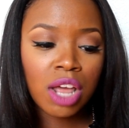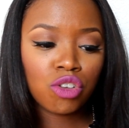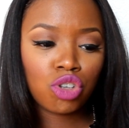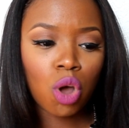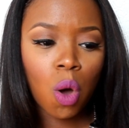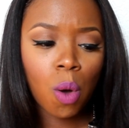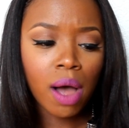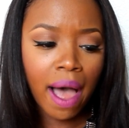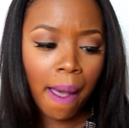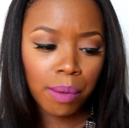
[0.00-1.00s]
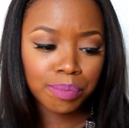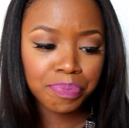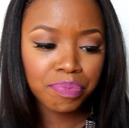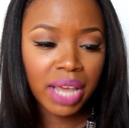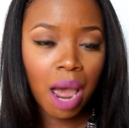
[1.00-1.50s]
So
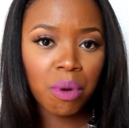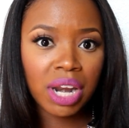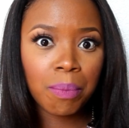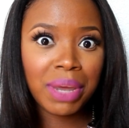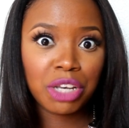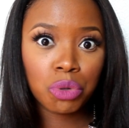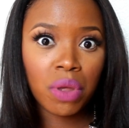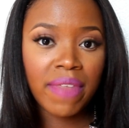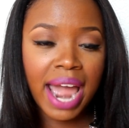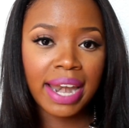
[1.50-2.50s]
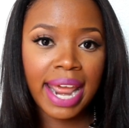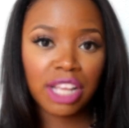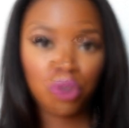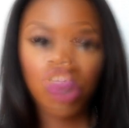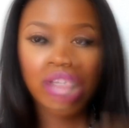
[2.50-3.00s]
yeah, I'm going to be doing that
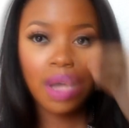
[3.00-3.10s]
next week.